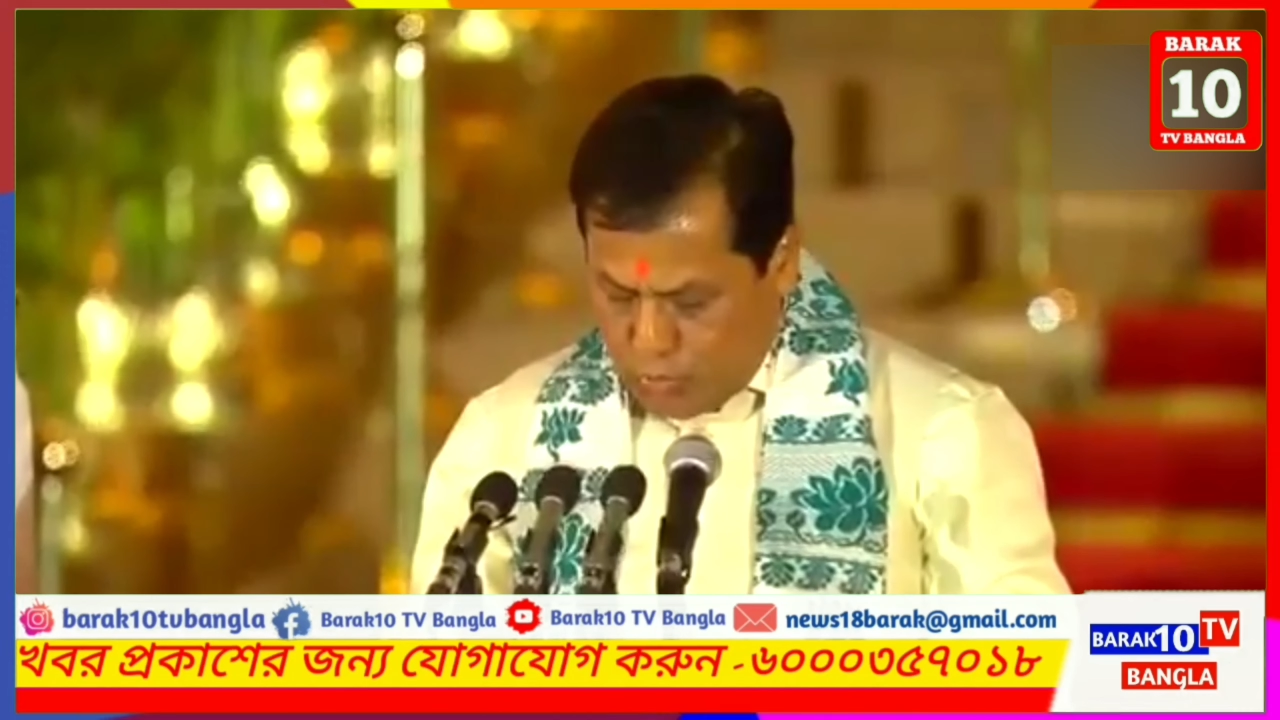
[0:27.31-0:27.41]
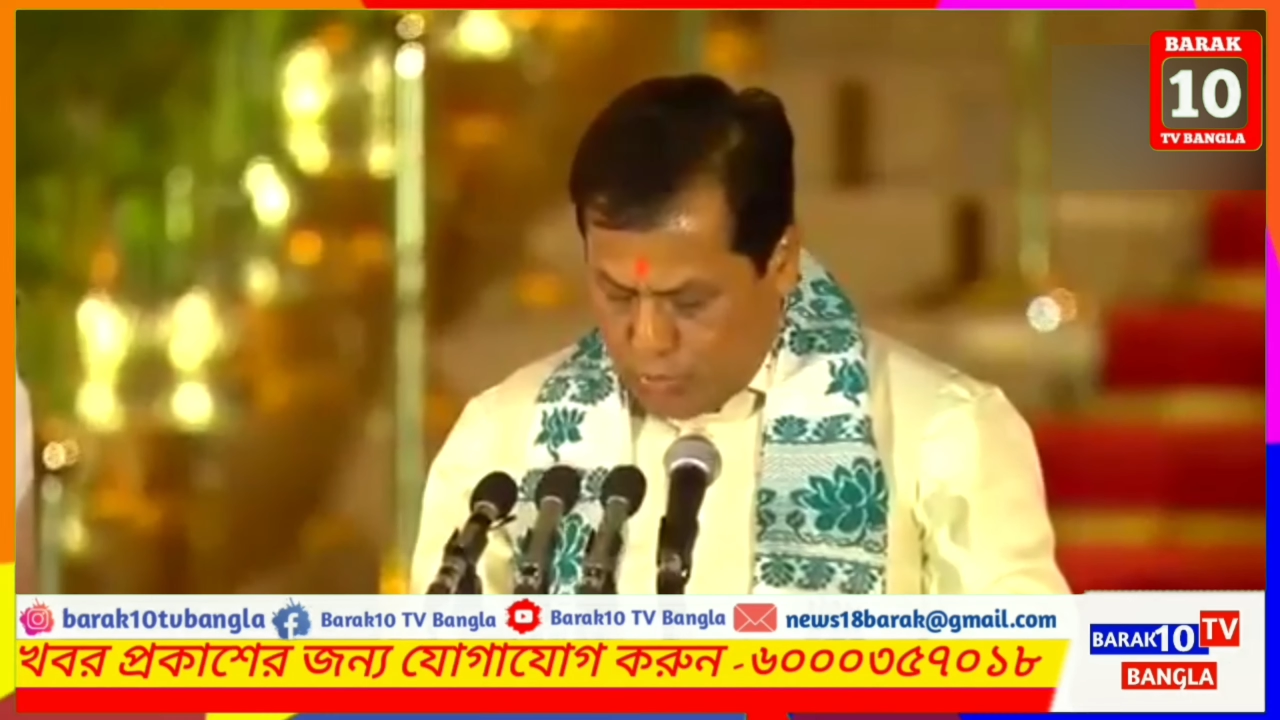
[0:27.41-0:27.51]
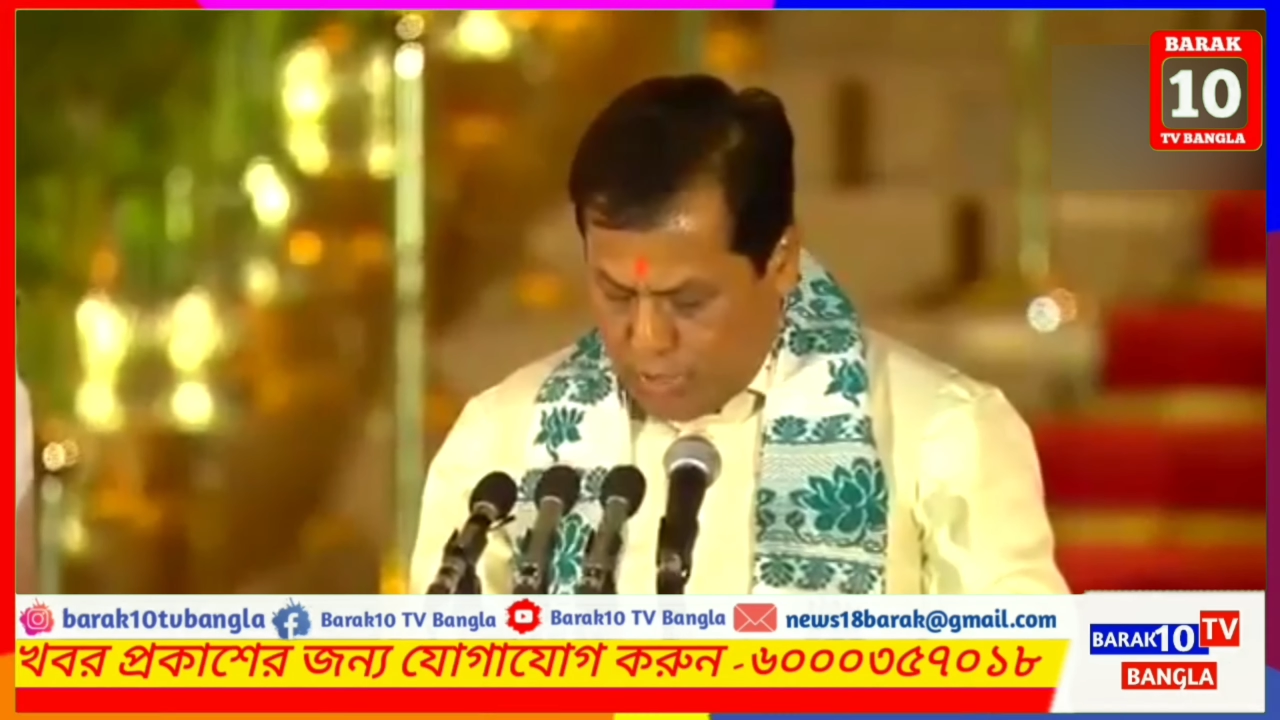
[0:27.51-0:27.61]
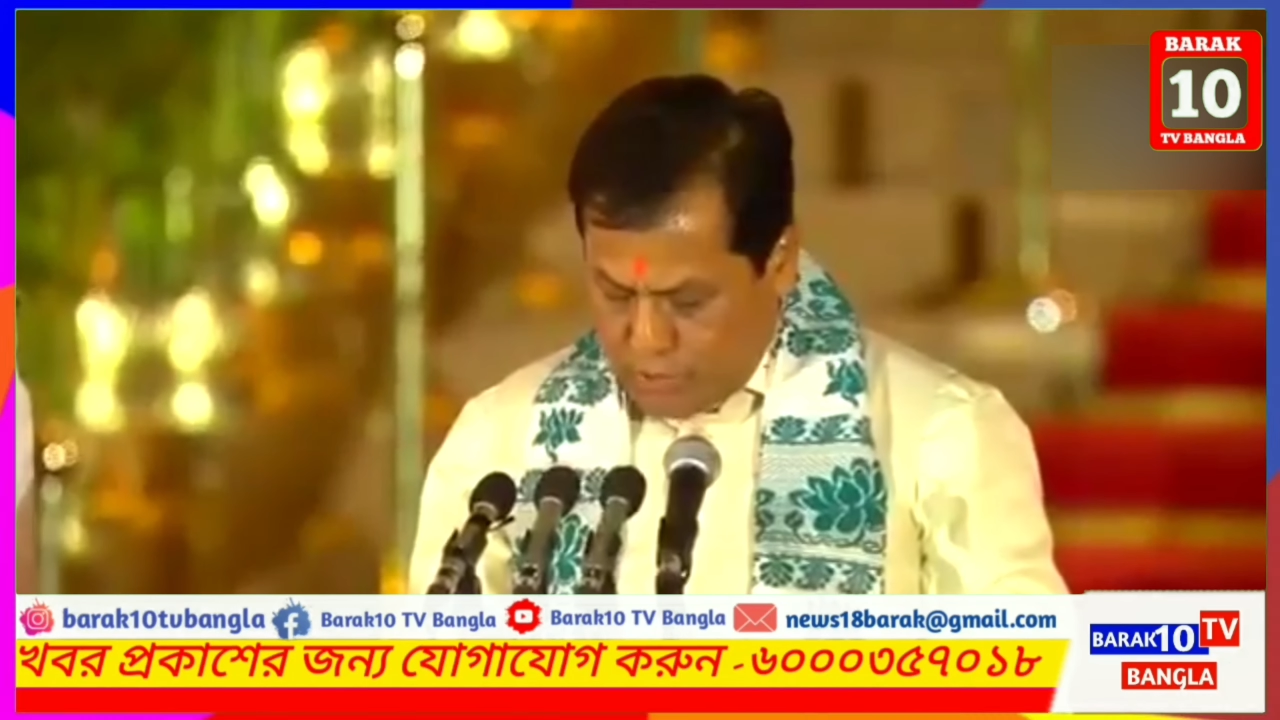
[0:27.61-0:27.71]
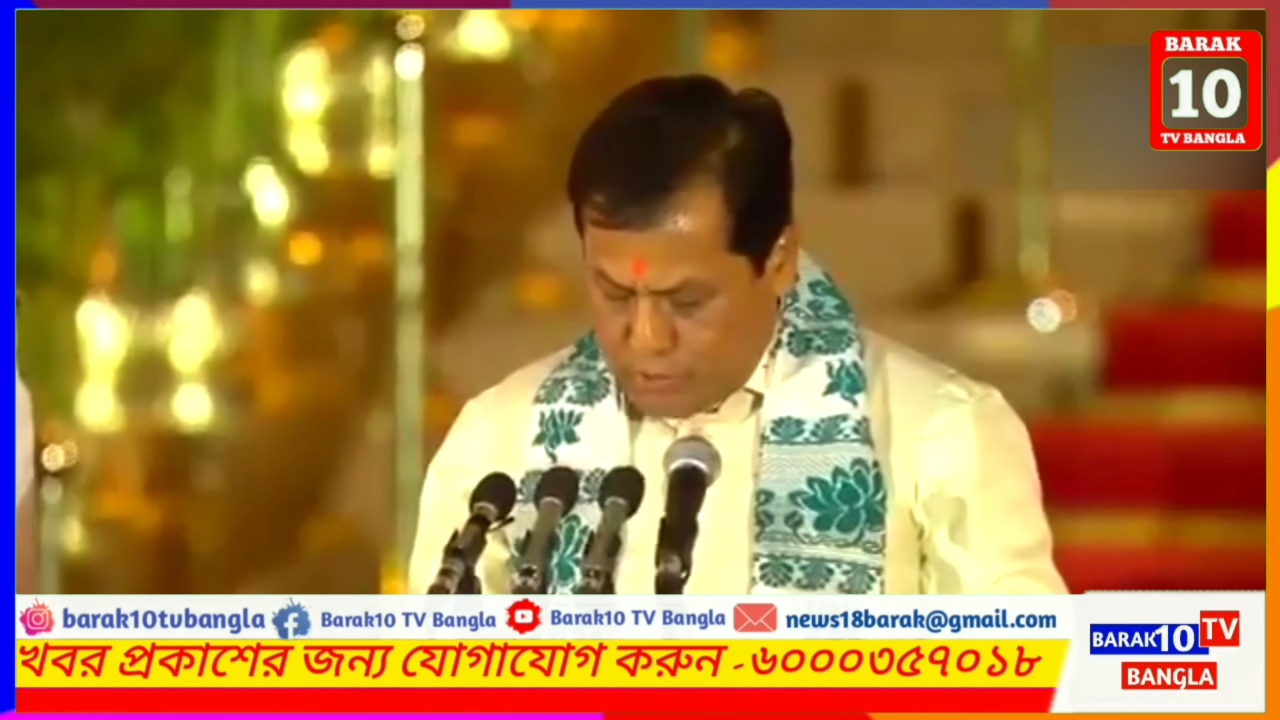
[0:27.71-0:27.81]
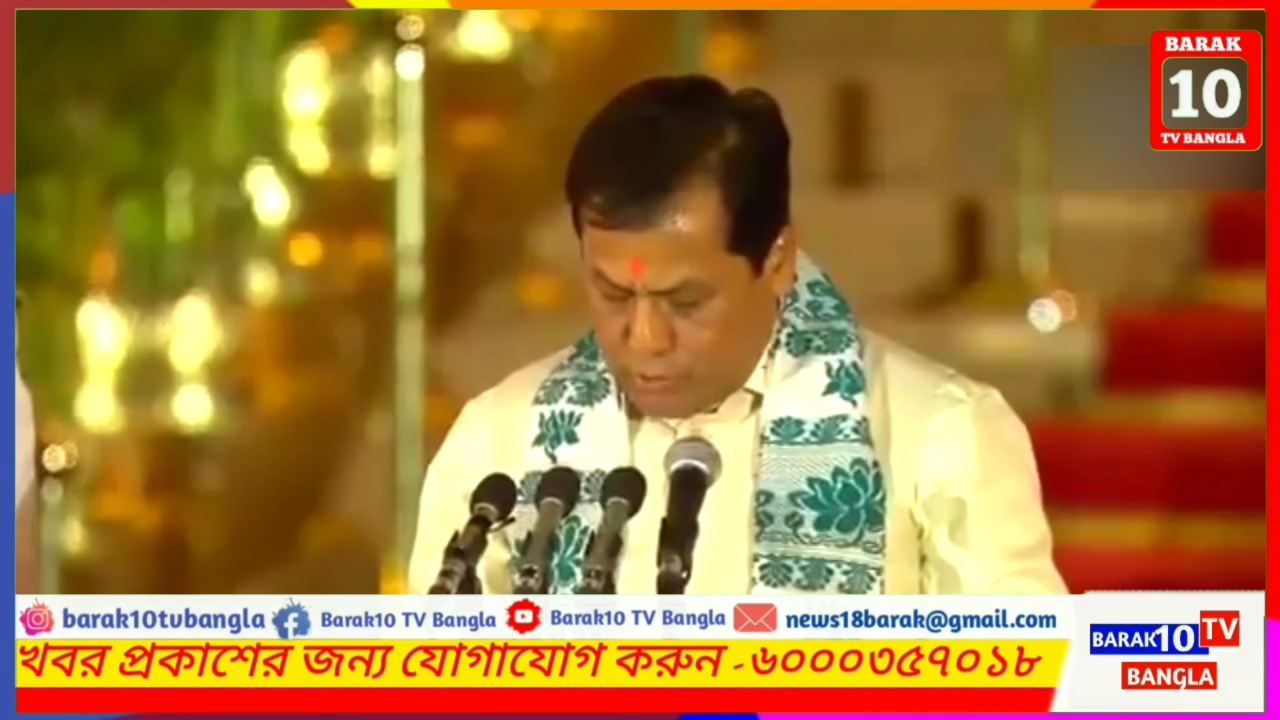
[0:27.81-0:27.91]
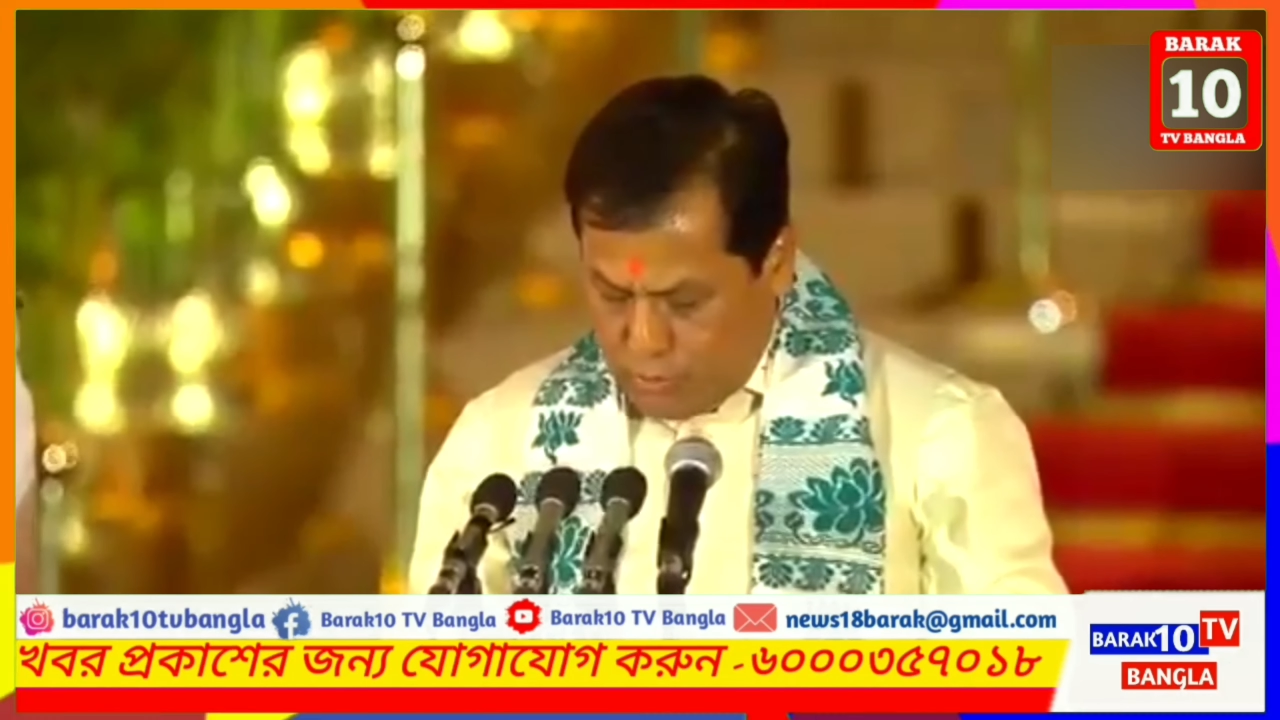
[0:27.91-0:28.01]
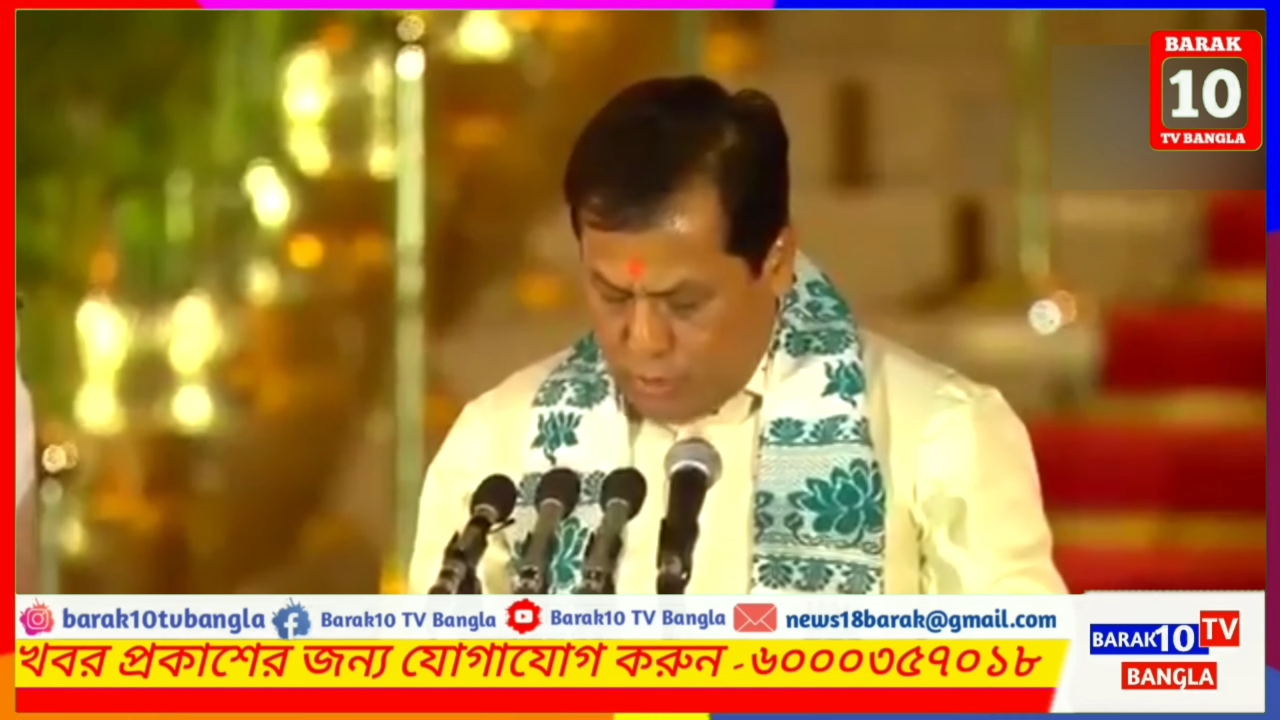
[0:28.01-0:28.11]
right to